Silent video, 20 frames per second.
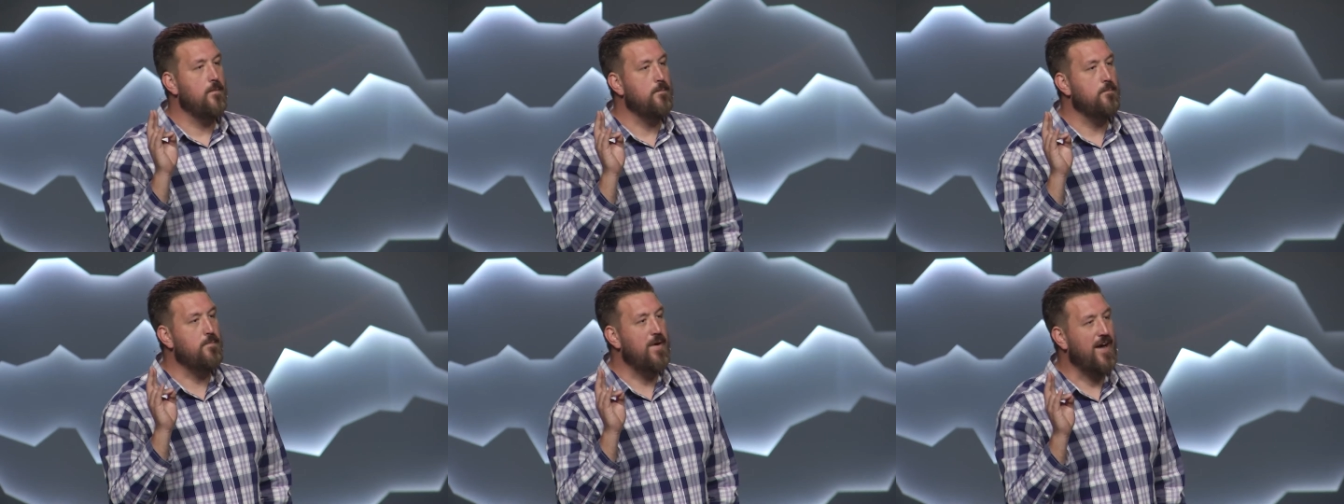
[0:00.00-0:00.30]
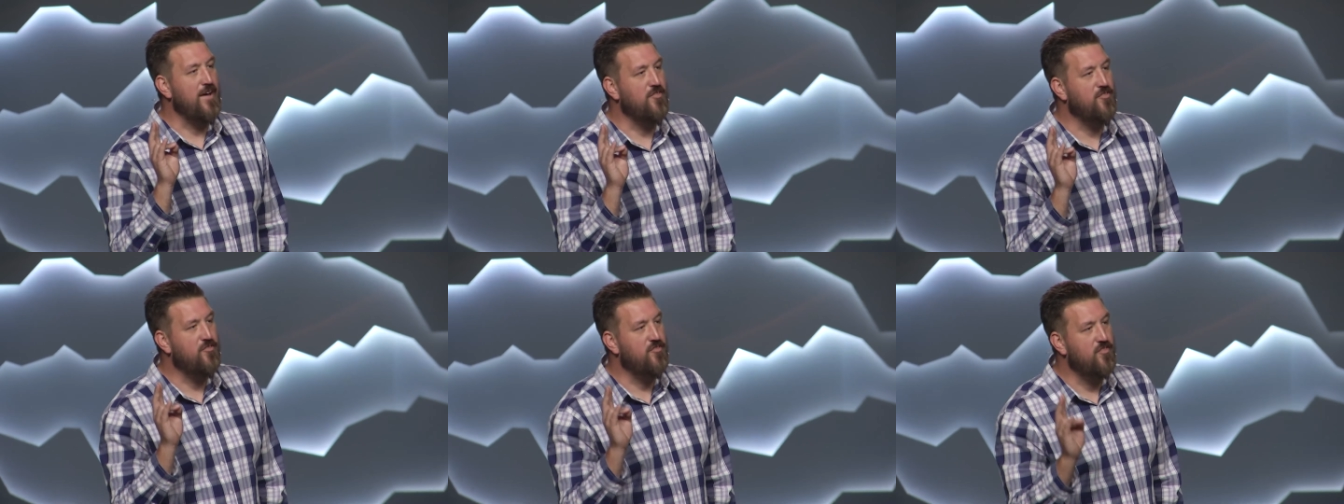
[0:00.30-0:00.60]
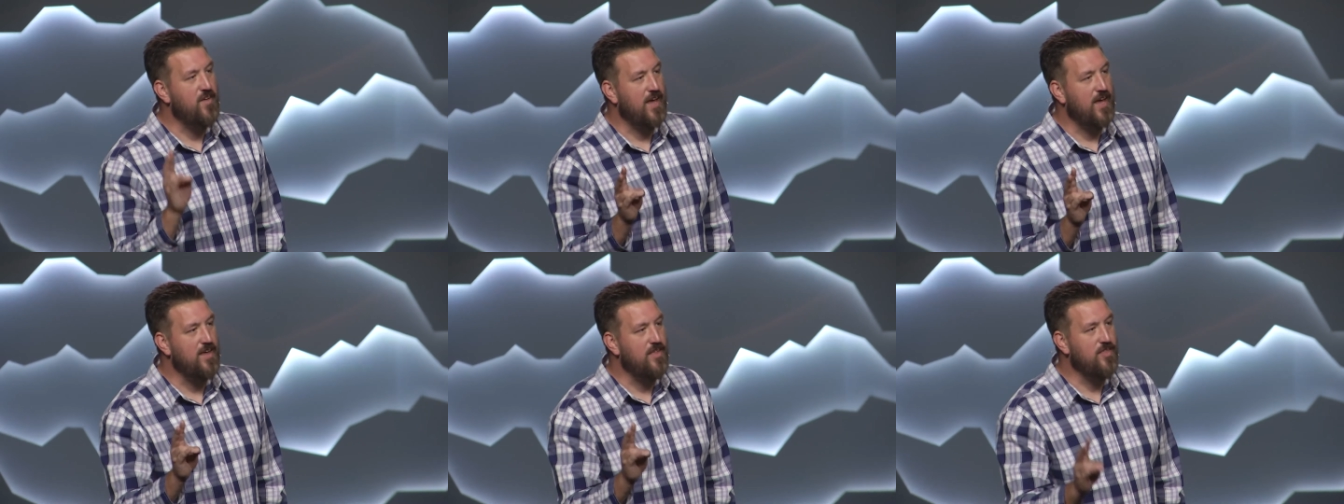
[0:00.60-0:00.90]
by
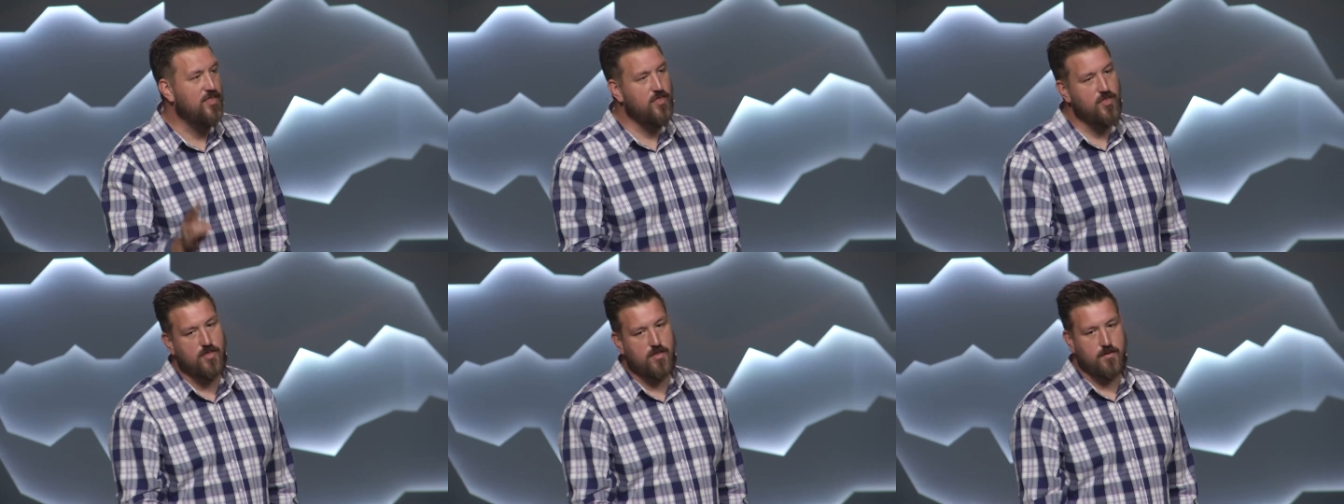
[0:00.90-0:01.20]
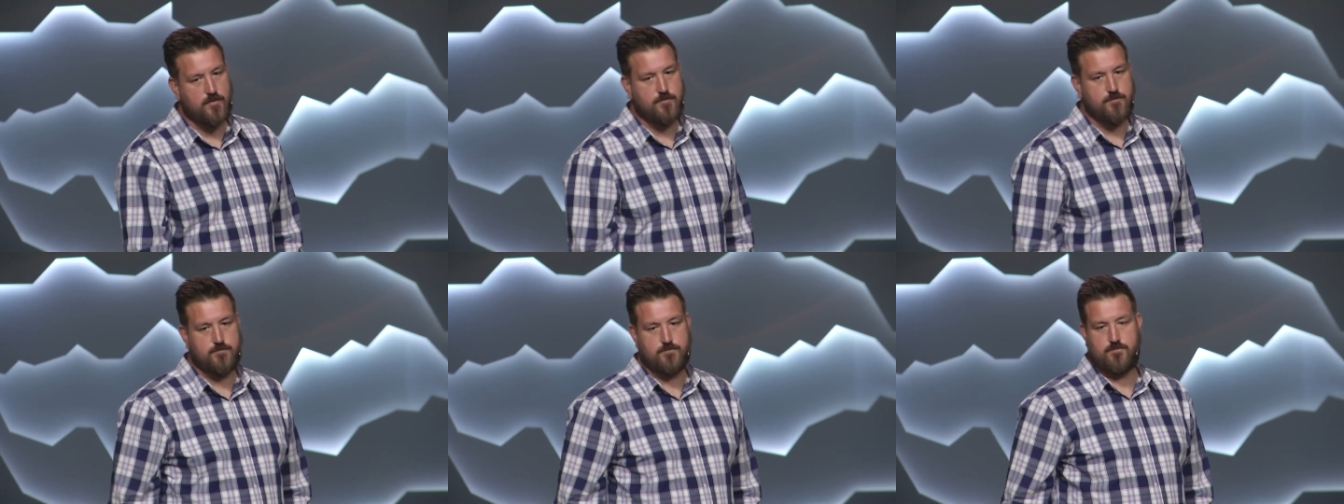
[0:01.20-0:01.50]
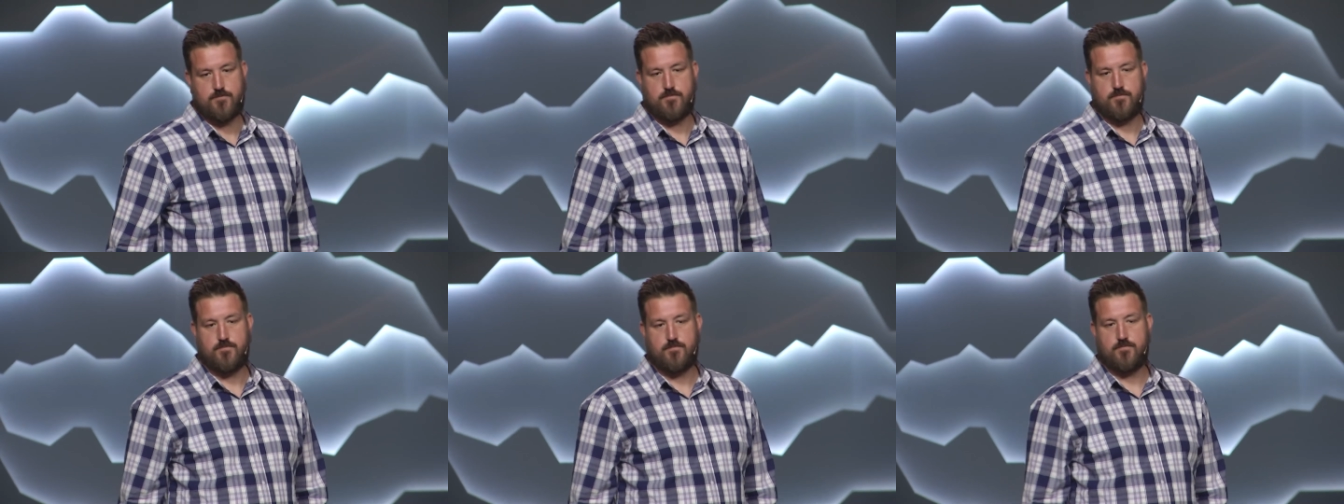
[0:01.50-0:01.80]
faith.
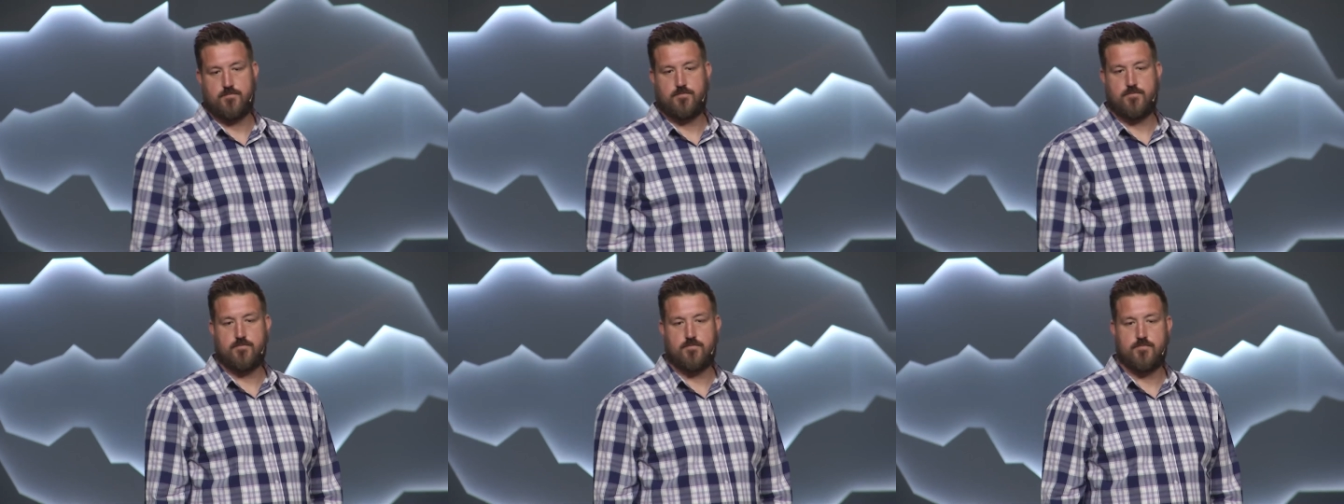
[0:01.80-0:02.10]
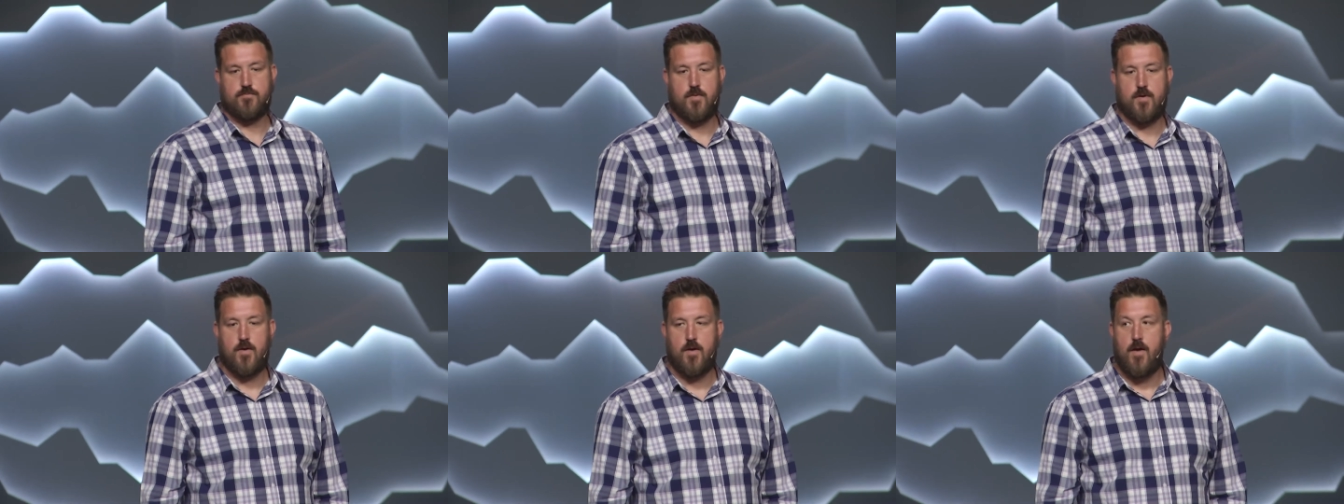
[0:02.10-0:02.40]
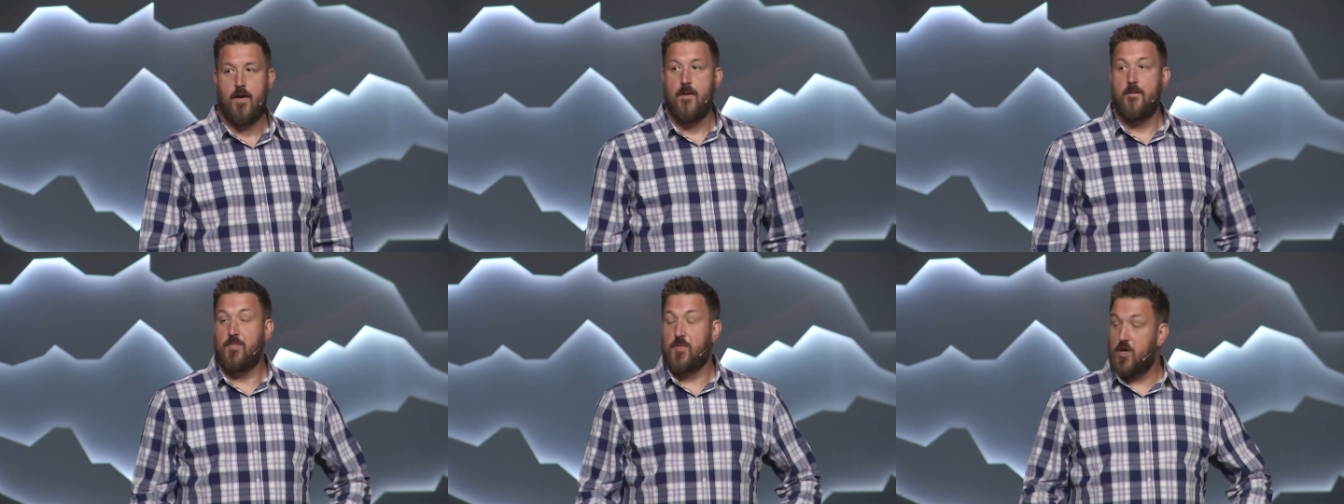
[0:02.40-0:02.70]

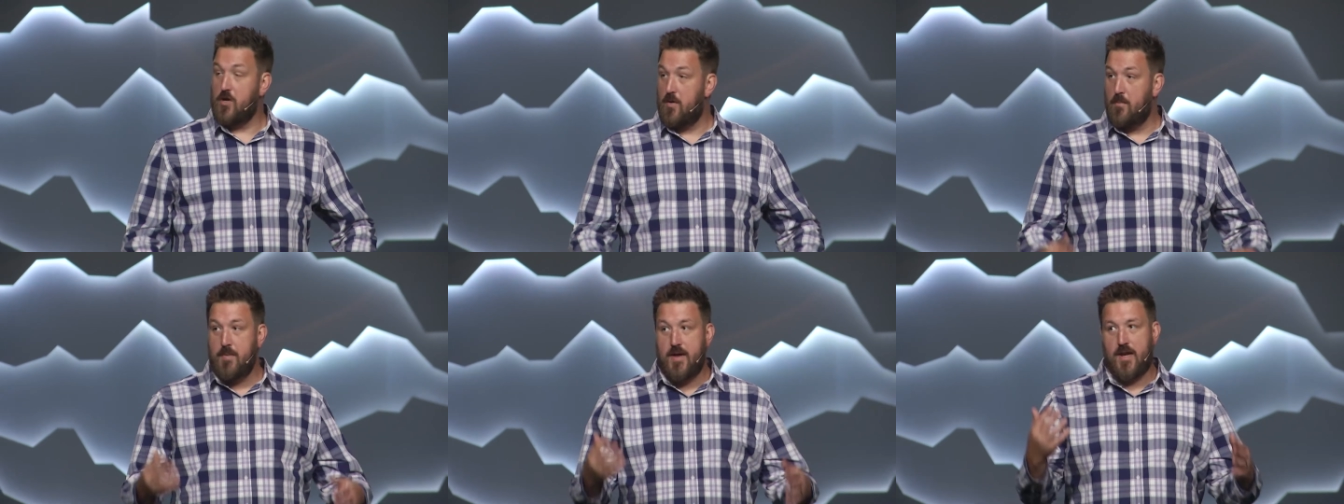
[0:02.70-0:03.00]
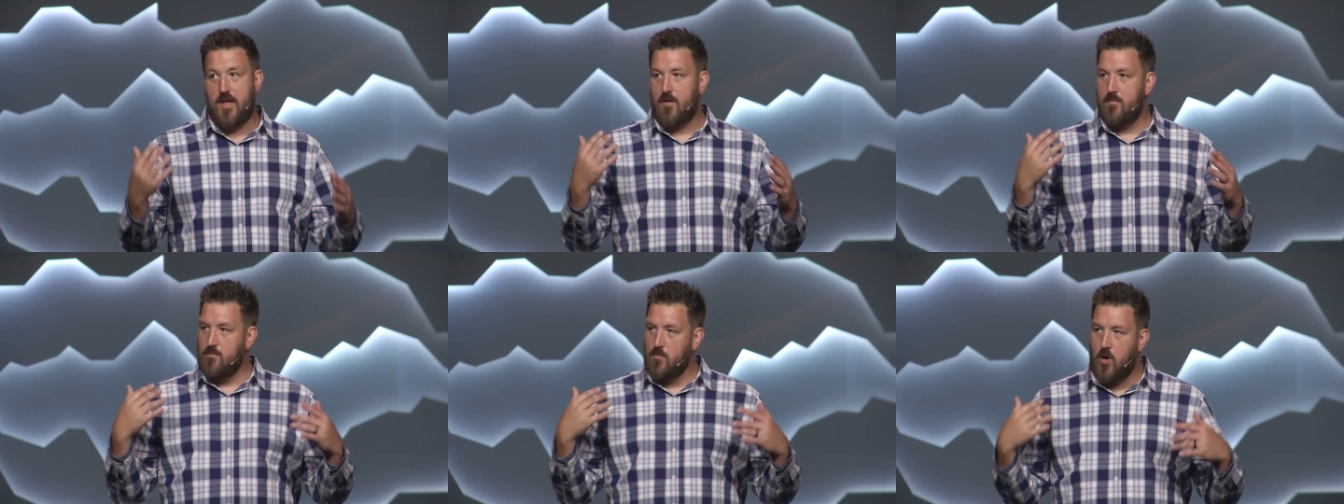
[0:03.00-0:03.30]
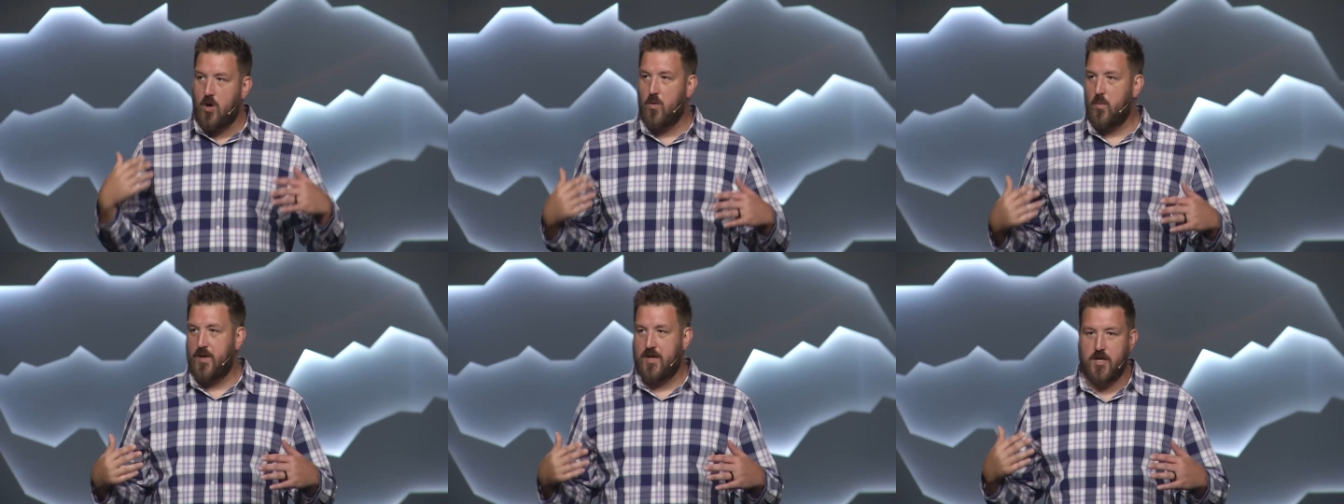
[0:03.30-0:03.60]
There are many
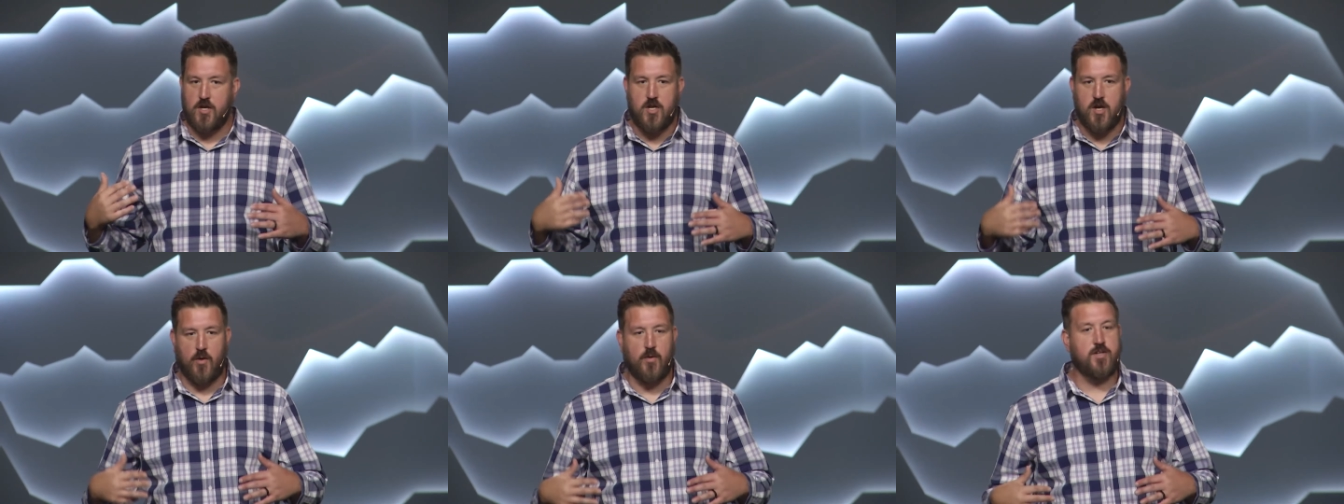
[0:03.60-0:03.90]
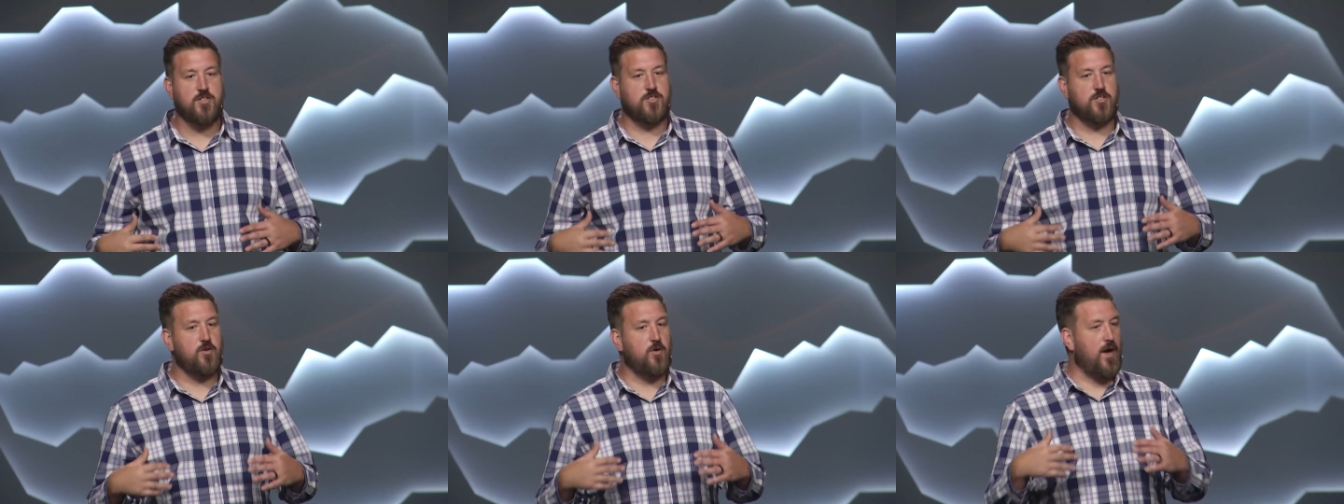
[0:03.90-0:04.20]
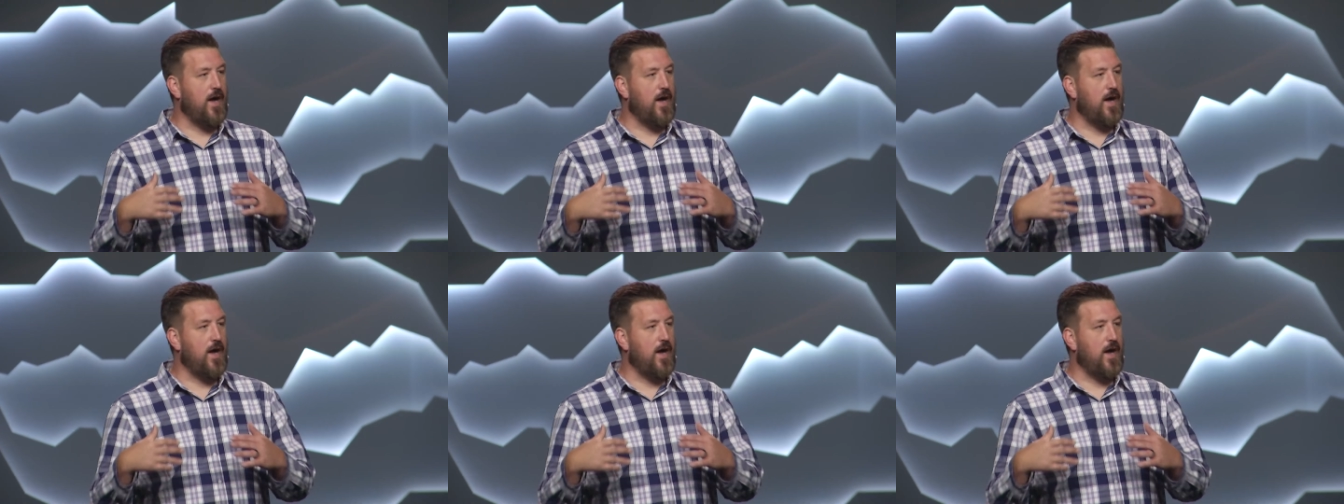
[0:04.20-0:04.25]
more we could go into.